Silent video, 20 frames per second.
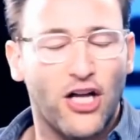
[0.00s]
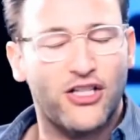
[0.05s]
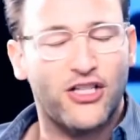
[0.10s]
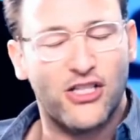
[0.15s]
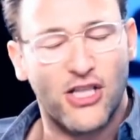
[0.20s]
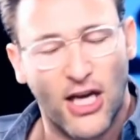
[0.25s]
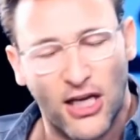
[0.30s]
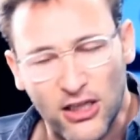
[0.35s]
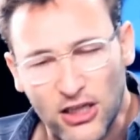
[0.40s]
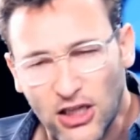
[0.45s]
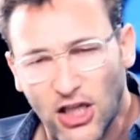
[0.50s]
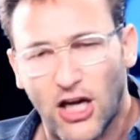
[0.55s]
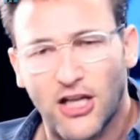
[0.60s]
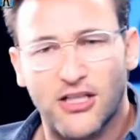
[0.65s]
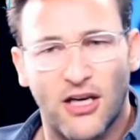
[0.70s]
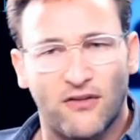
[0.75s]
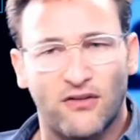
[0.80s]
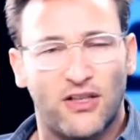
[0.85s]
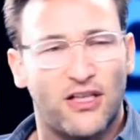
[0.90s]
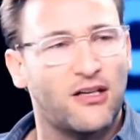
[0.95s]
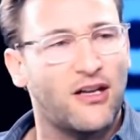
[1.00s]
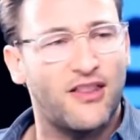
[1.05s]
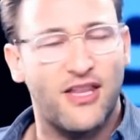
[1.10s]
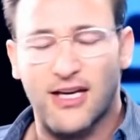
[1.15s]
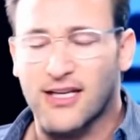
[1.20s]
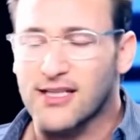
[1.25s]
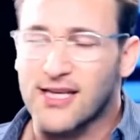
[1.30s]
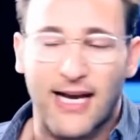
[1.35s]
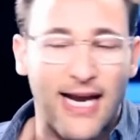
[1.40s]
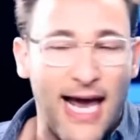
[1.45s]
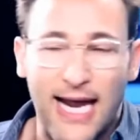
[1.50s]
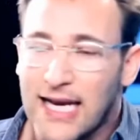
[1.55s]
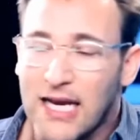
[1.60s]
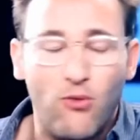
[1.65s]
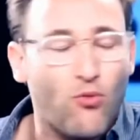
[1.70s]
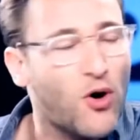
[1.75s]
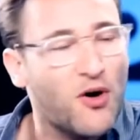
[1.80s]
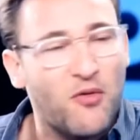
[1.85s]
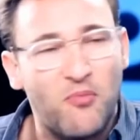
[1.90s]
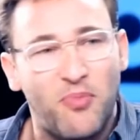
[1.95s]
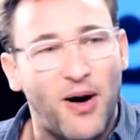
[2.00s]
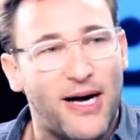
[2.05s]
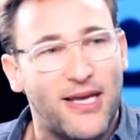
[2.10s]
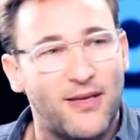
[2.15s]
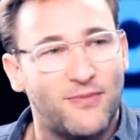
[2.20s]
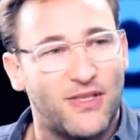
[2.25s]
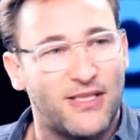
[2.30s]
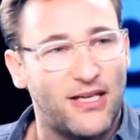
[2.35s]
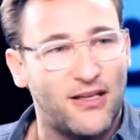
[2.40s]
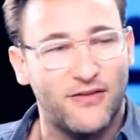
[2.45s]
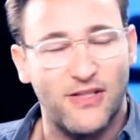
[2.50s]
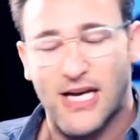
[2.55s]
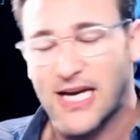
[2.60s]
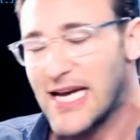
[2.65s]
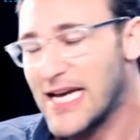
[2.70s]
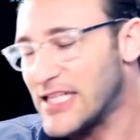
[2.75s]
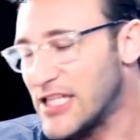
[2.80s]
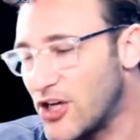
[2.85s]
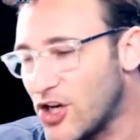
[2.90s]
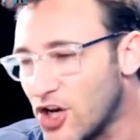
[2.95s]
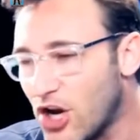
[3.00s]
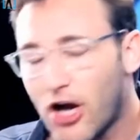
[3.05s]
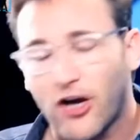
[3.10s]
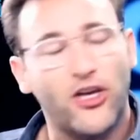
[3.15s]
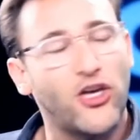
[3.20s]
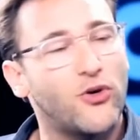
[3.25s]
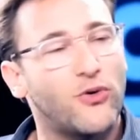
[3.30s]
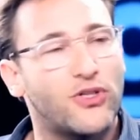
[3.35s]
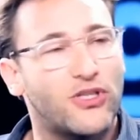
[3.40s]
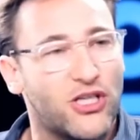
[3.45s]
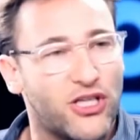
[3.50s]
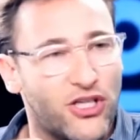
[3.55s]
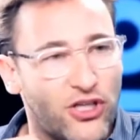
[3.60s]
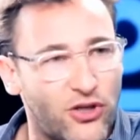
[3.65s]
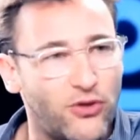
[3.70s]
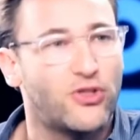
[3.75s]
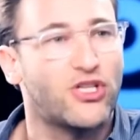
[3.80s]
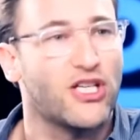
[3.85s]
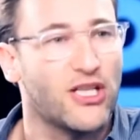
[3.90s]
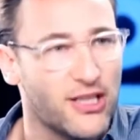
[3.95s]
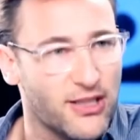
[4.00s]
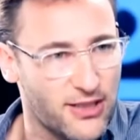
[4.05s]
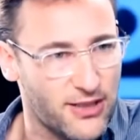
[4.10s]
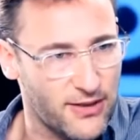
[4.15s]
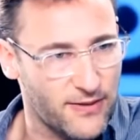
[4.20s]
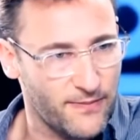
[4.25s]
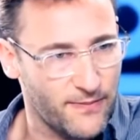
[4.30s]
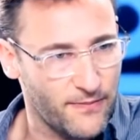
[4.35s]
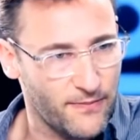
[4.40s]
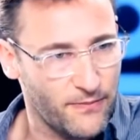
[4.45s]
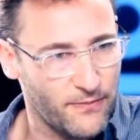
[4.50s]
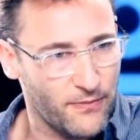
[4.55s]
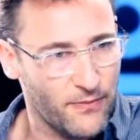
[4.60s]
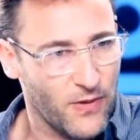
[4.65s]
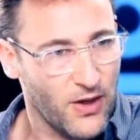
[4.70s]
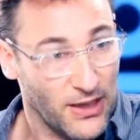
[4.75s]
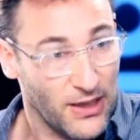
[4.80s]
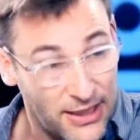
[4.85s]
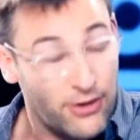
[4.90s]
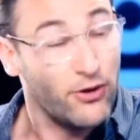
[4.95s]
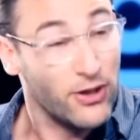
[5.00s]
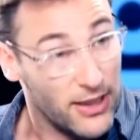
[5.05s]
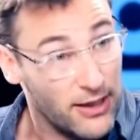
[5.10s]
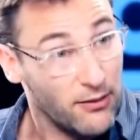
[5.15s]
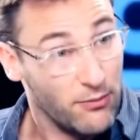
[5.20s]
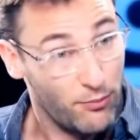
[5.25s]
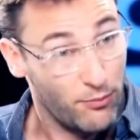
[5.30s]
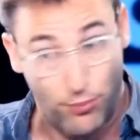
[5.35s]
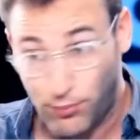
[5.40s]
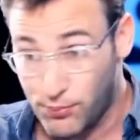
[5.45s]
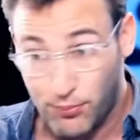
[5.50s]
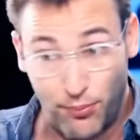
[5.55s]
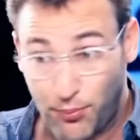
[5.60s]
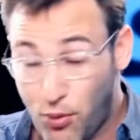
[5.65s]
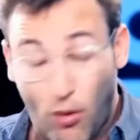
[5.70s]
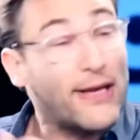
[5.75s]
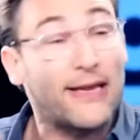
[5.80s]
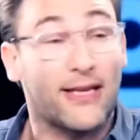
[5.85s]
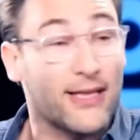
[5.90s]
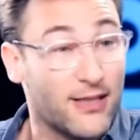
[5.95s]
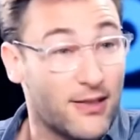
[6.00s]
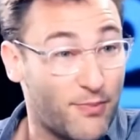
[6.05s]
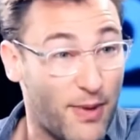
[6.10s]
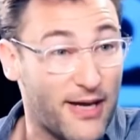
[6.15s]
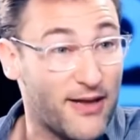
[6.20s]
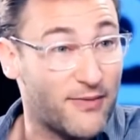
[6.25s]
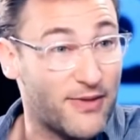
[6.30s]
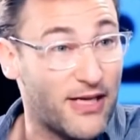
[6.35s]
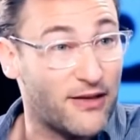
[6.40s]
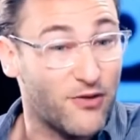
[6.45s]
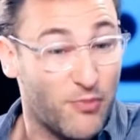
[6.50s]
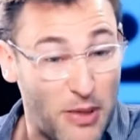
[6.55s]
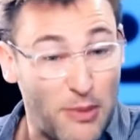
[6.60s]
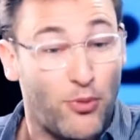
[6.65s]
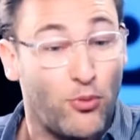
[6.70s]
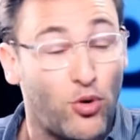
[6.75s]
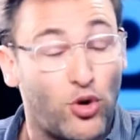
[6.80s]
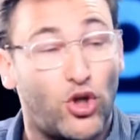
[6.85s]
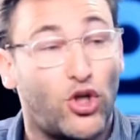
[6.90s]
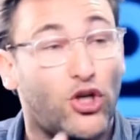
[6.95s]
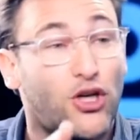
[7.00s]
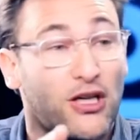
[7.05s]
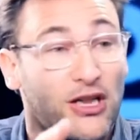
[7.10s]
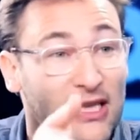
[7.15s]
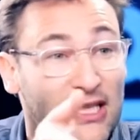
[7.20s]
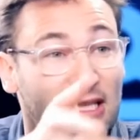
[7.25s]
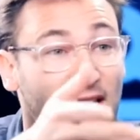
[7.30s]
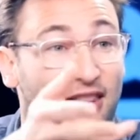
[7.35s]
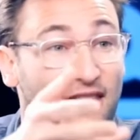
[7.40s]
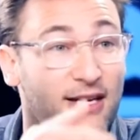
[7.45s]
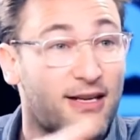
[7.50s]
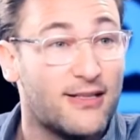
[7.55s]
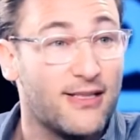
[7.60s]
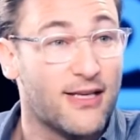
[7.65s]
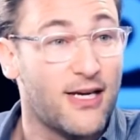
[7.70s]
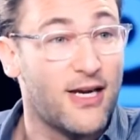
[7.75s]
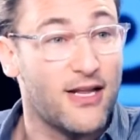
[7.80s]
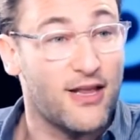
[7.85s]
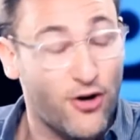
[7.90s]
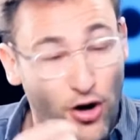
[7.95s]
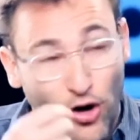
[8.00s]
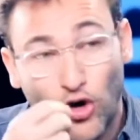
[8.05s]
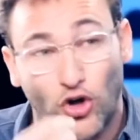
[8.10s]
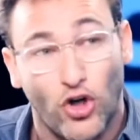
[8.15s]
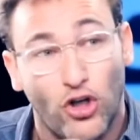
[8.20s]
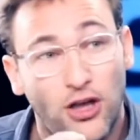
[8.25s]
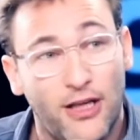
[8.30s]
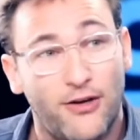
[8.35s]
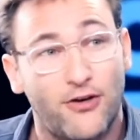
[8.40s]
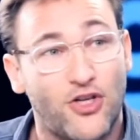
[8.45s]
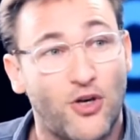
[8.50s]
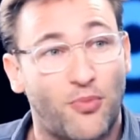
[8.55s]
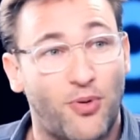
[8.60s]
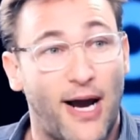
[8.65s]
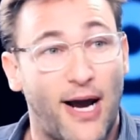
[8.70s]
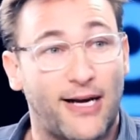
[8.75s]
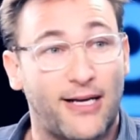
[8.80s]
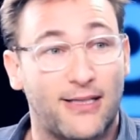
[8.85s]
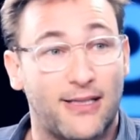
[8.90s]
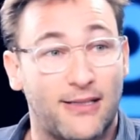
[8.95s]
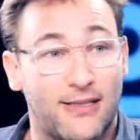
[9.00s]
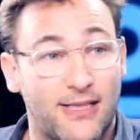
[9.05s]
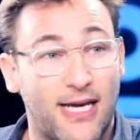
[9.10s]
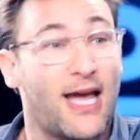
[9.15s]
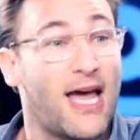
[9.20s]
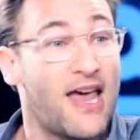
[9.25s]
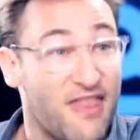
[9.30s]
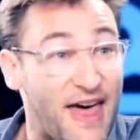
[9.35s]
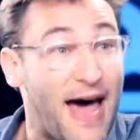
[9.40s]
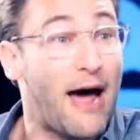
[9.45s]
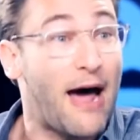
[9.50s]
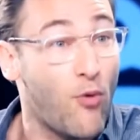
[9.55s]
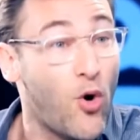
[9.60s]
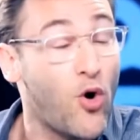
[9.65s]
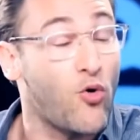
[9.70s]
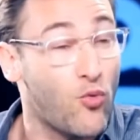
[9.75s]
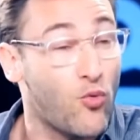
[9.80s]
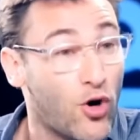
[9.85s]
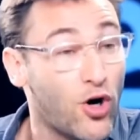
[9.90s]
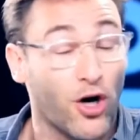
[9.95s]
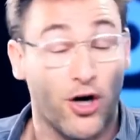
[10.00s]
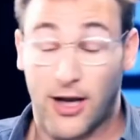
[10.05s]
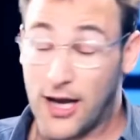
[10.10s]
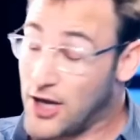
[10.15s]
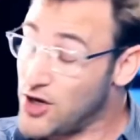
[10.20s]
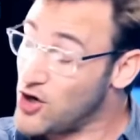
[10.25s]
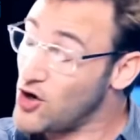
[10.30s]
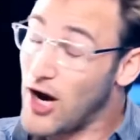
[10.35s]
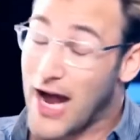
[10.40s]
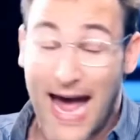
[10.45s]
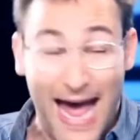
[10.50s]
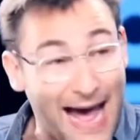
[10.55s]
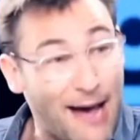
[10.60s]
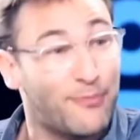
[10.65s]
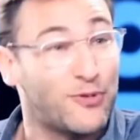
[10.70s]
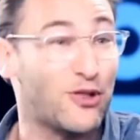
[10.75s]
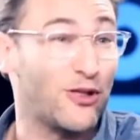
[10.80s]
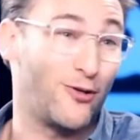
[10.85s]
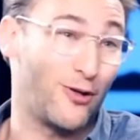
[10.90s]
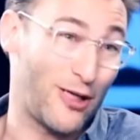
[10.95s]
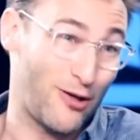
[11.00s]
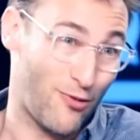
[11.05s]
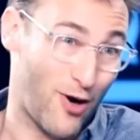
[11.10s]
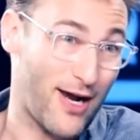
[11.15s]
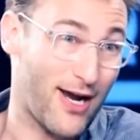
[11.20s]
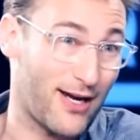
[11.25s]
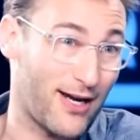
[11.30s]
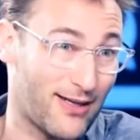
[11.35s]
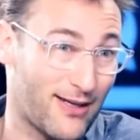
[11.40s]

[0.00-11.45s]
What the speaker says: lots and lots of little things that anyone by themselves is innocuous and useless. Literally, pointless by themselves. People will look at little things that are good leadership practices and say, that won't work. And you're absolutely